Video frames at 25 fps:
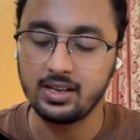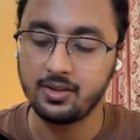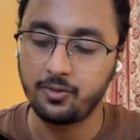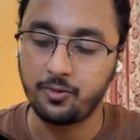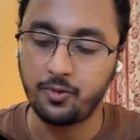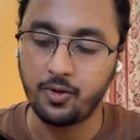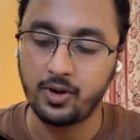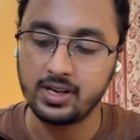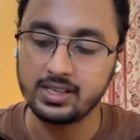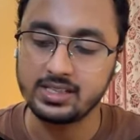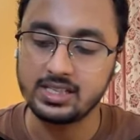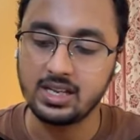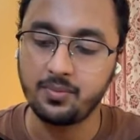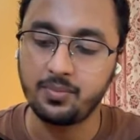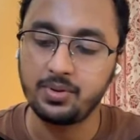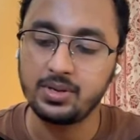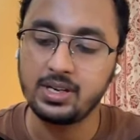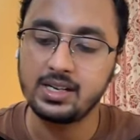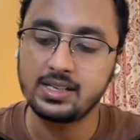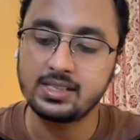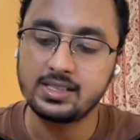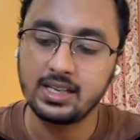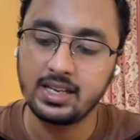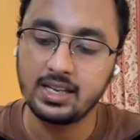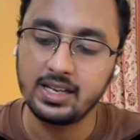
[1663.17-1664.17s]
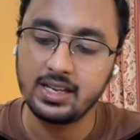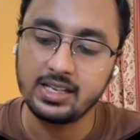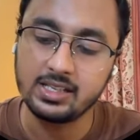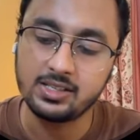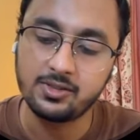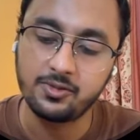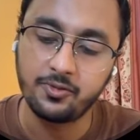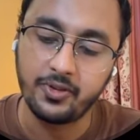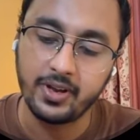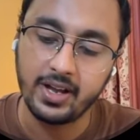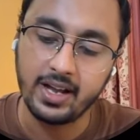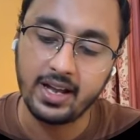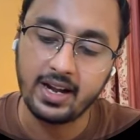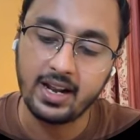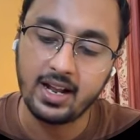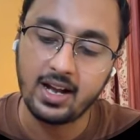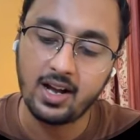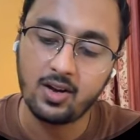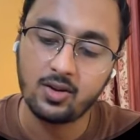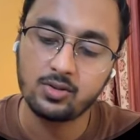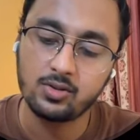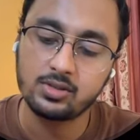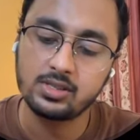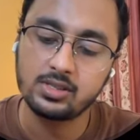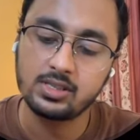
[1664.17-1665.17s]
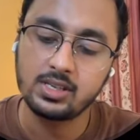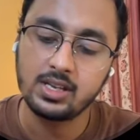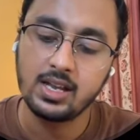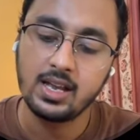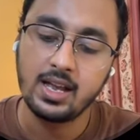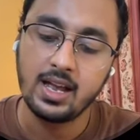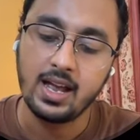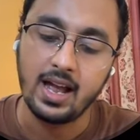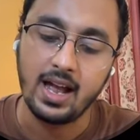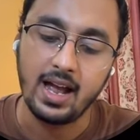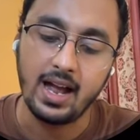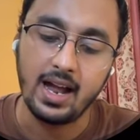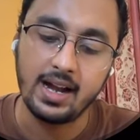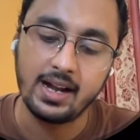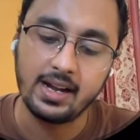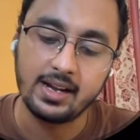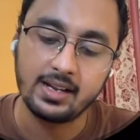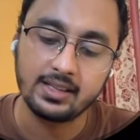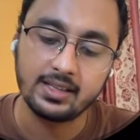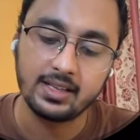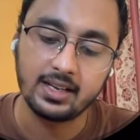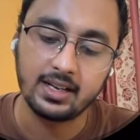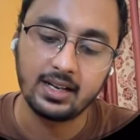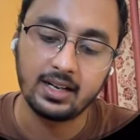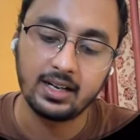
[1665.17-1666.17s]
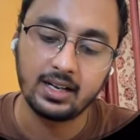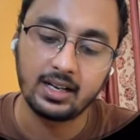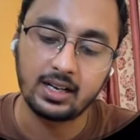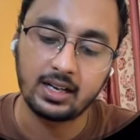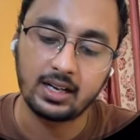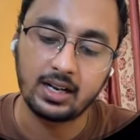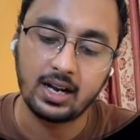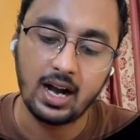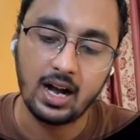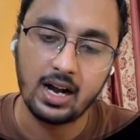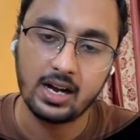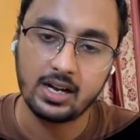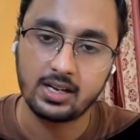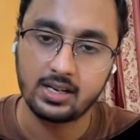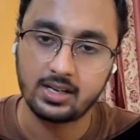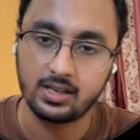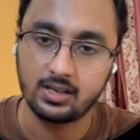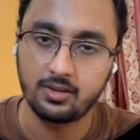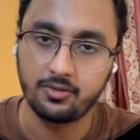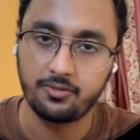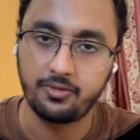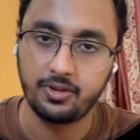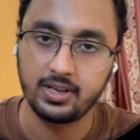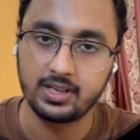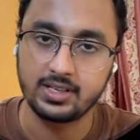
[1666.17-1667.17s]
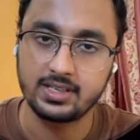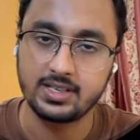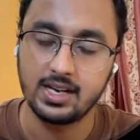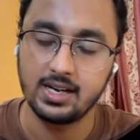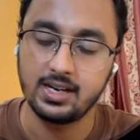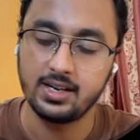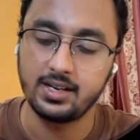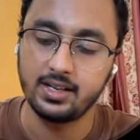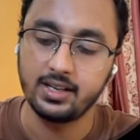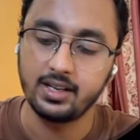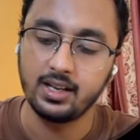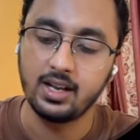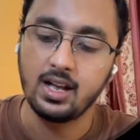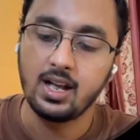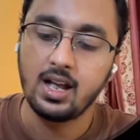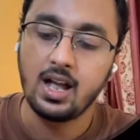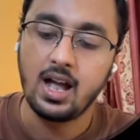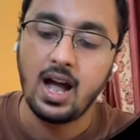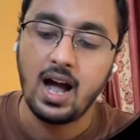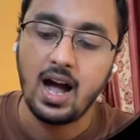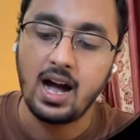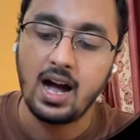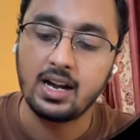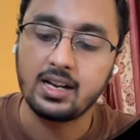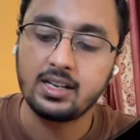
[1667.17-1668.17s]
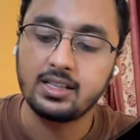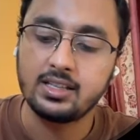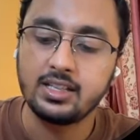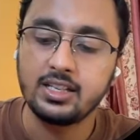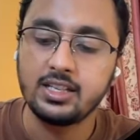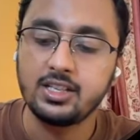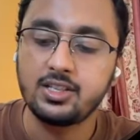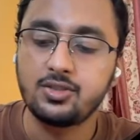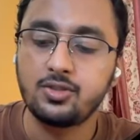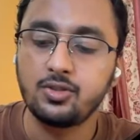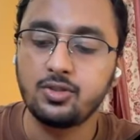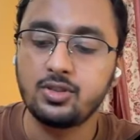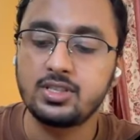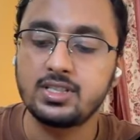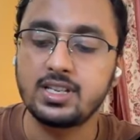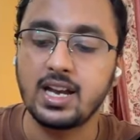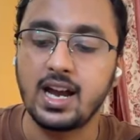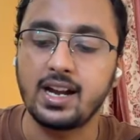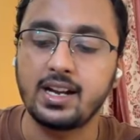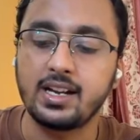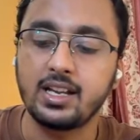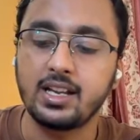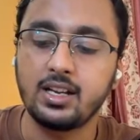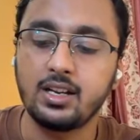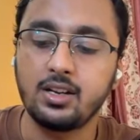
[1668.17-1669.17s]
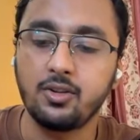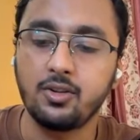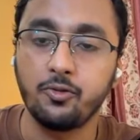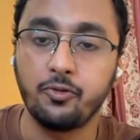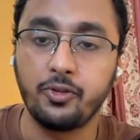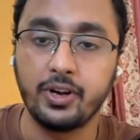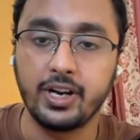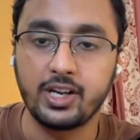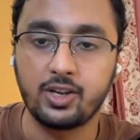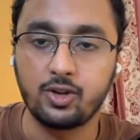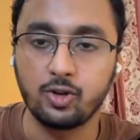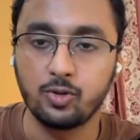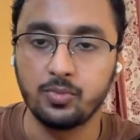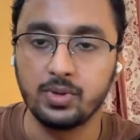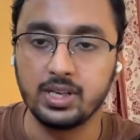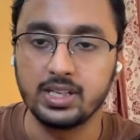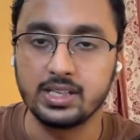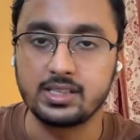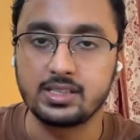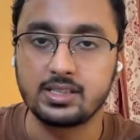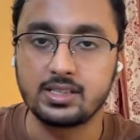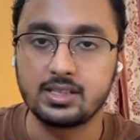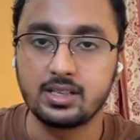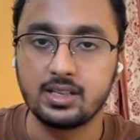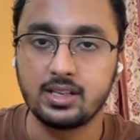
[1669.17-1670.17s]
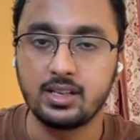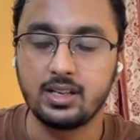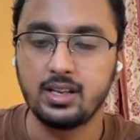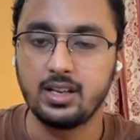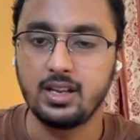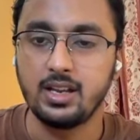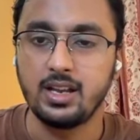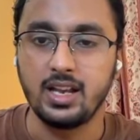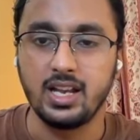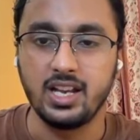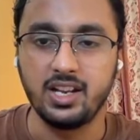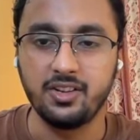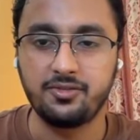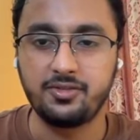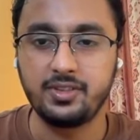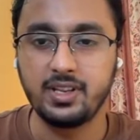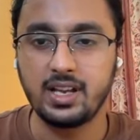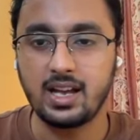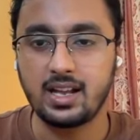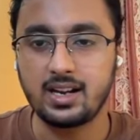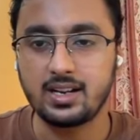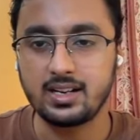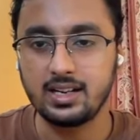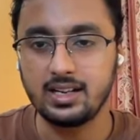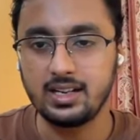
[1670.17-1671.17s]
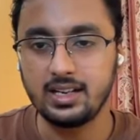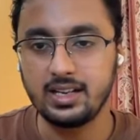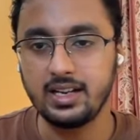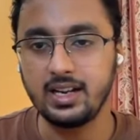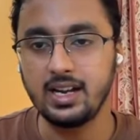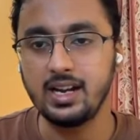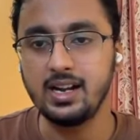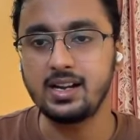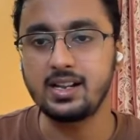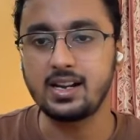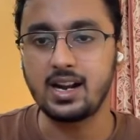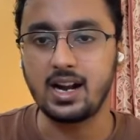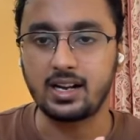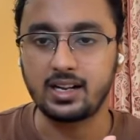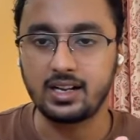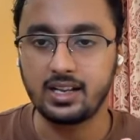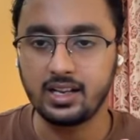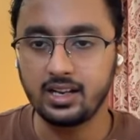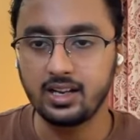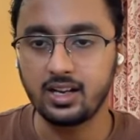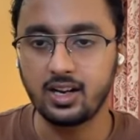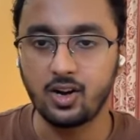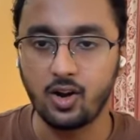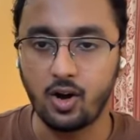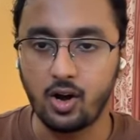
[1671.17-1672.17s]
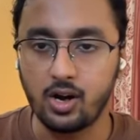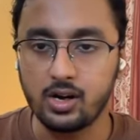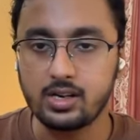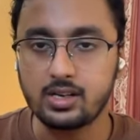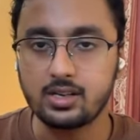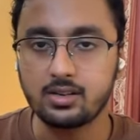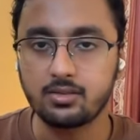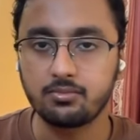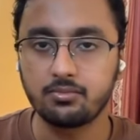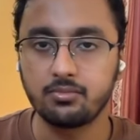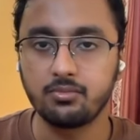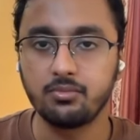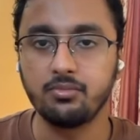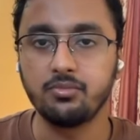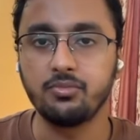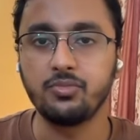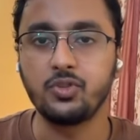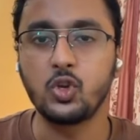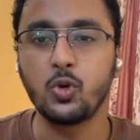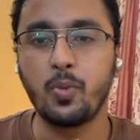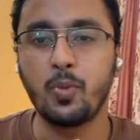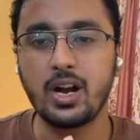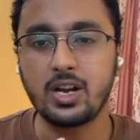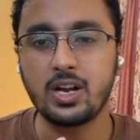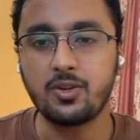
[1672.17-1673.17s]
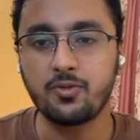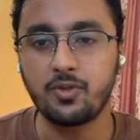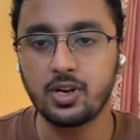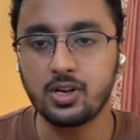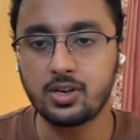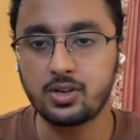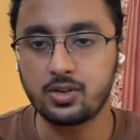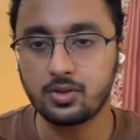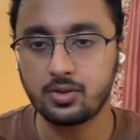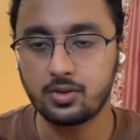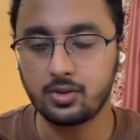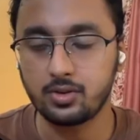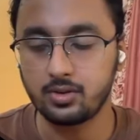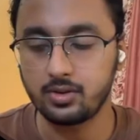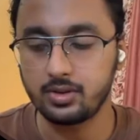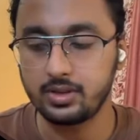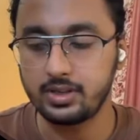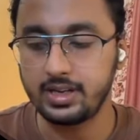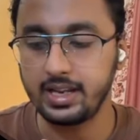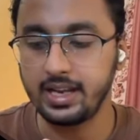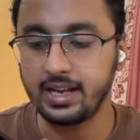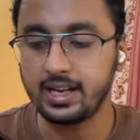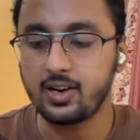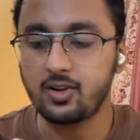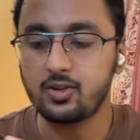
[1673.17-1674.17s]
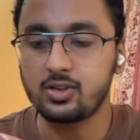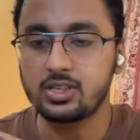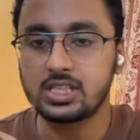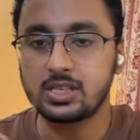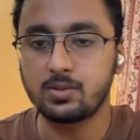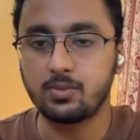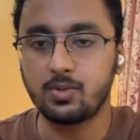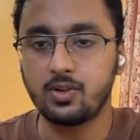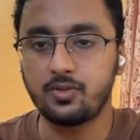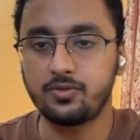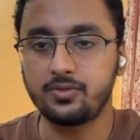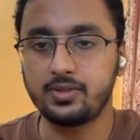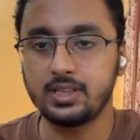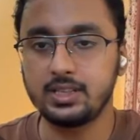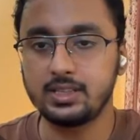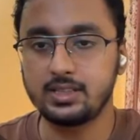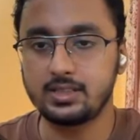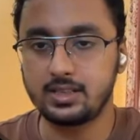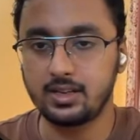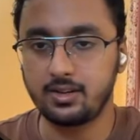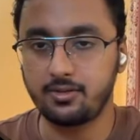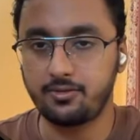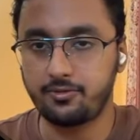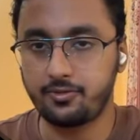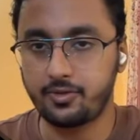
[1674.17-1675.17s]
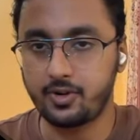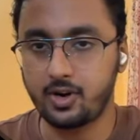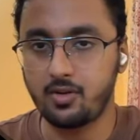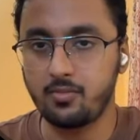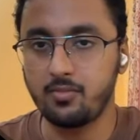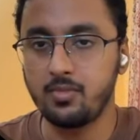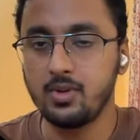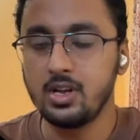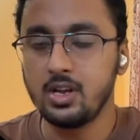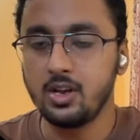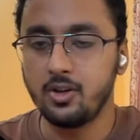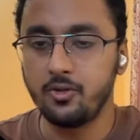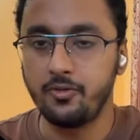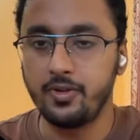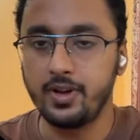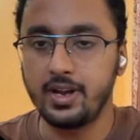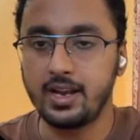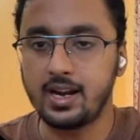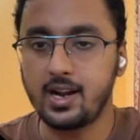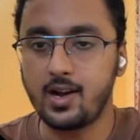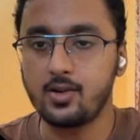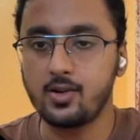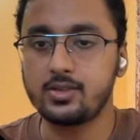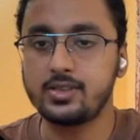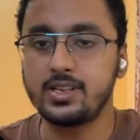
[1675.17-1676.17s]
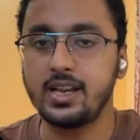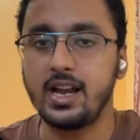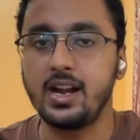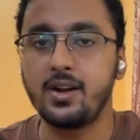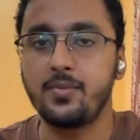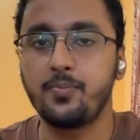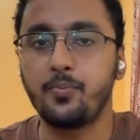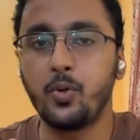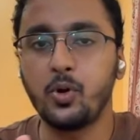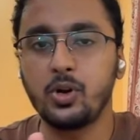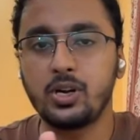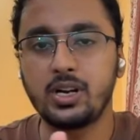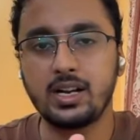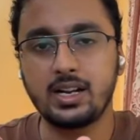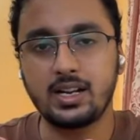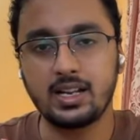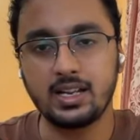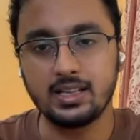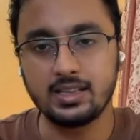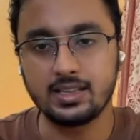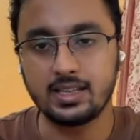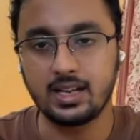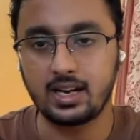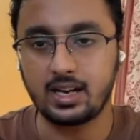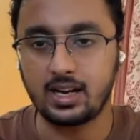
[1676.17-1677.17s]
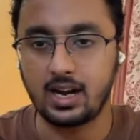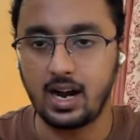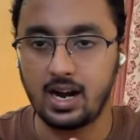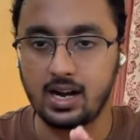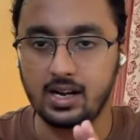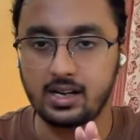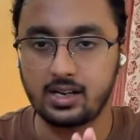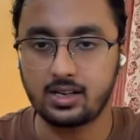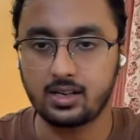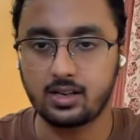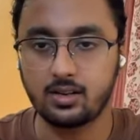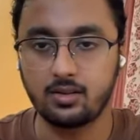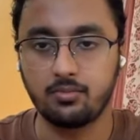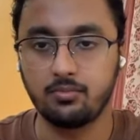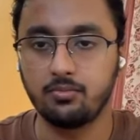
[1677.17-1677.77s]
for example, let's say is warehouse and the cart functionality, are these two chatting way too much? If they are really interacting a lot, you might want to take out some of the stuff from warehouse and put it in the cart.